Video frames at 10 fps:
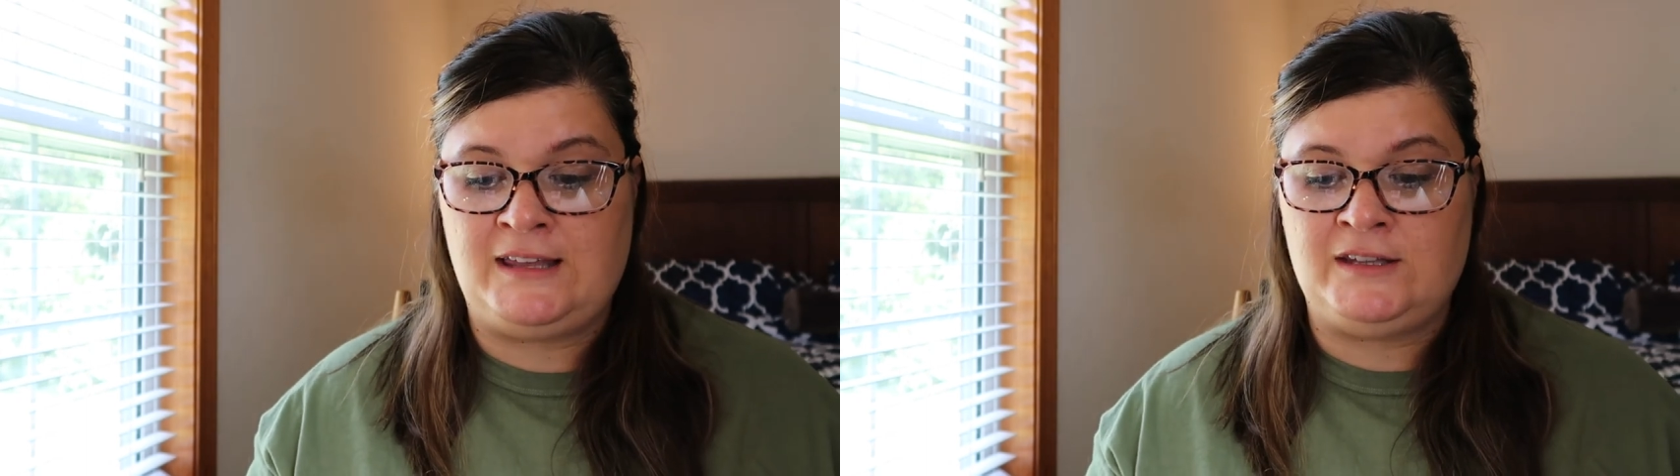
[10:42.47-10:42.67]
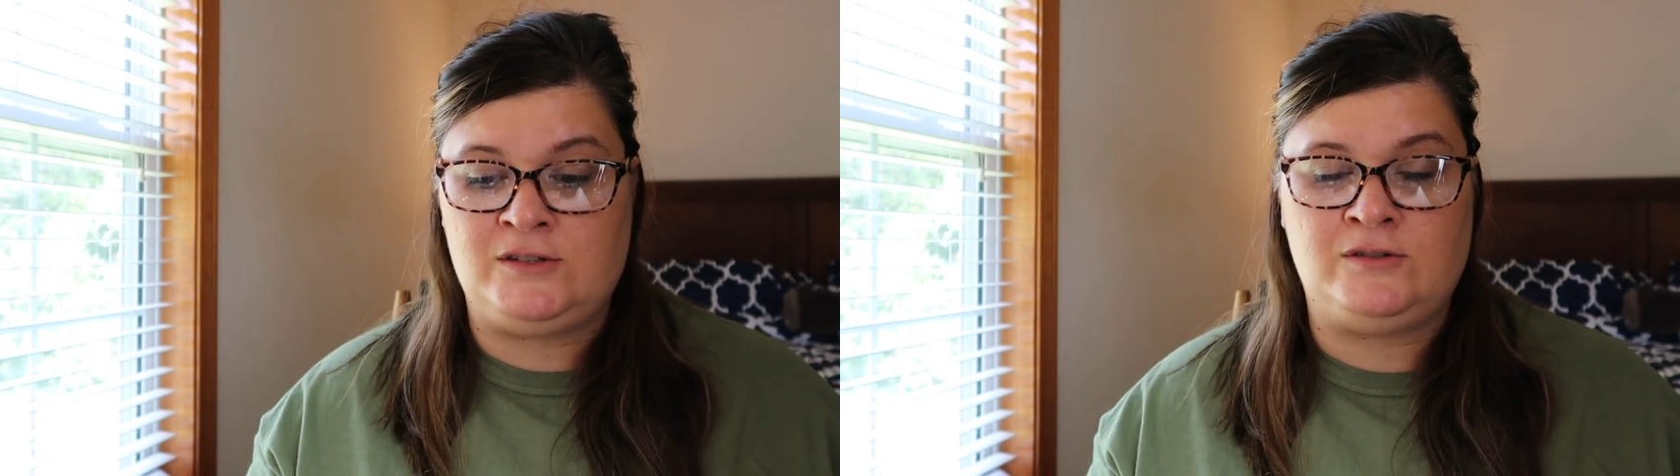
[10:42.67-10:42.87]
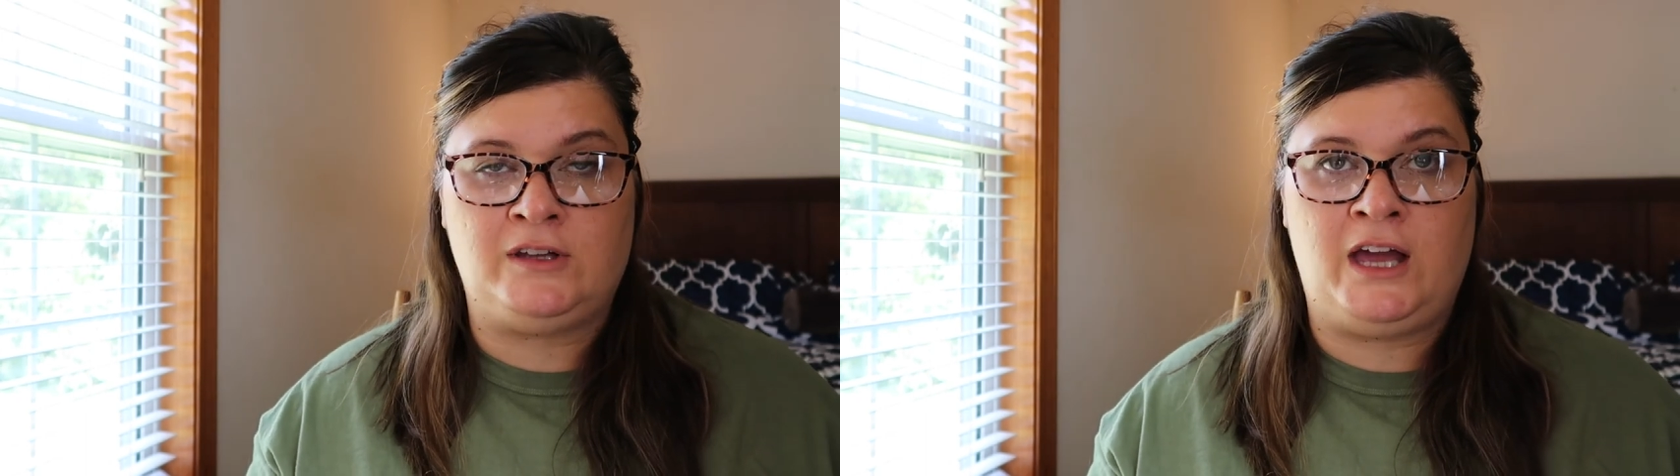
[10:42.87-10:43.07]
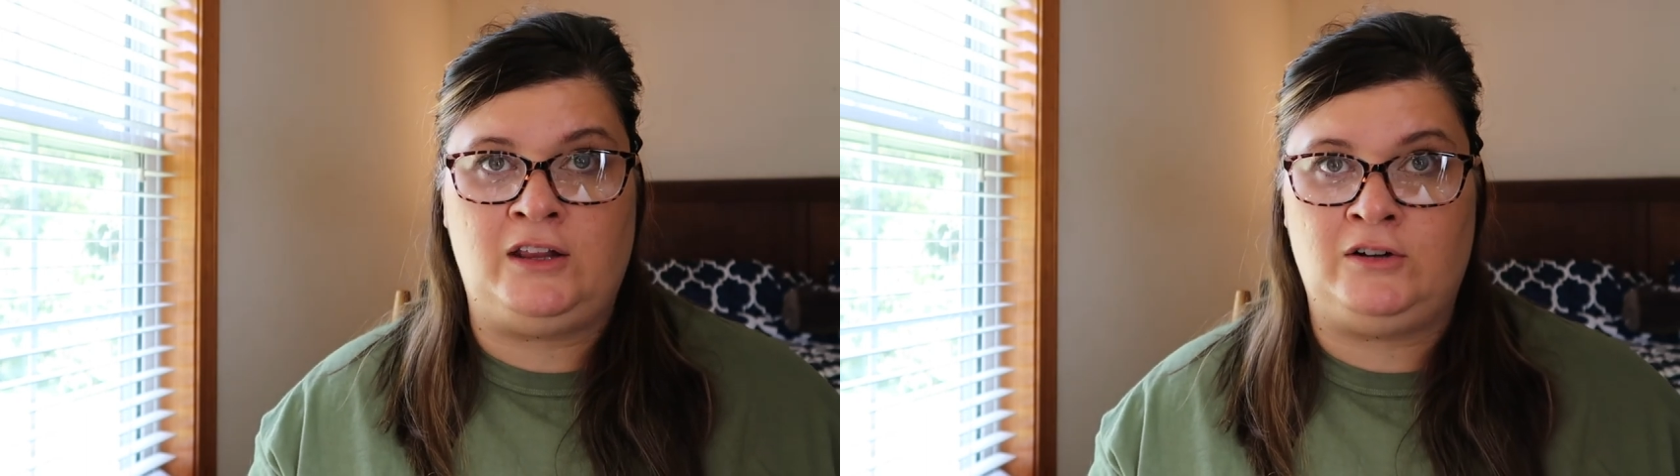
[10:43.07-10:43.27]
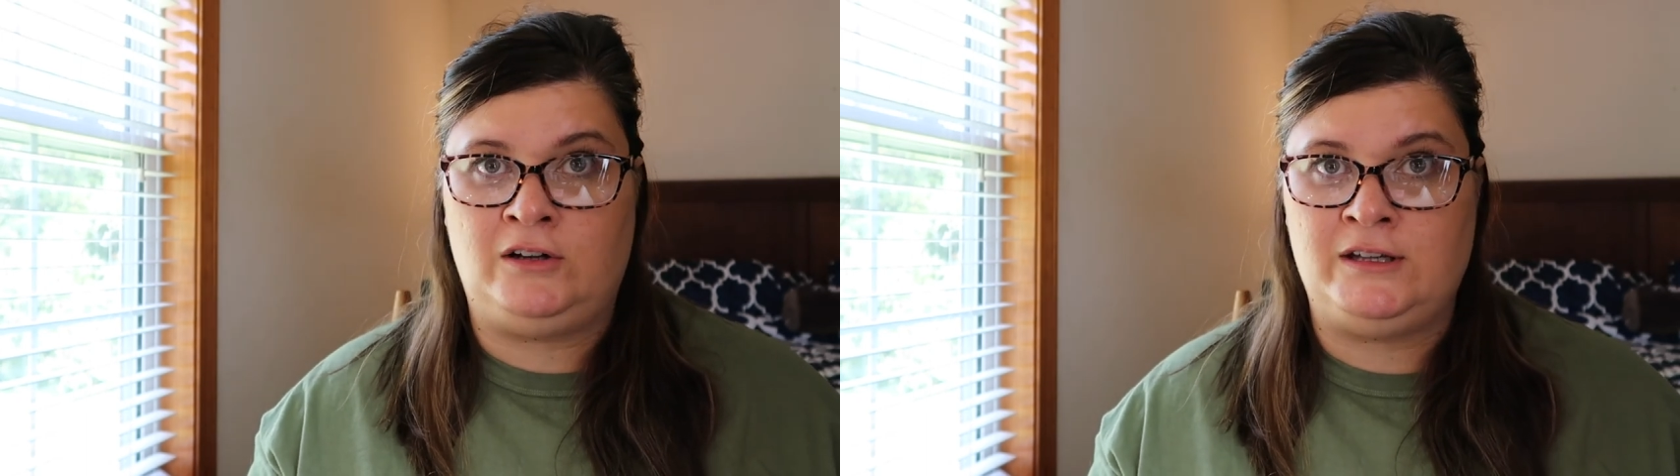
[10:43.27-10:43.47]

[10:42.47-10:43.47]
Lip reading: And this color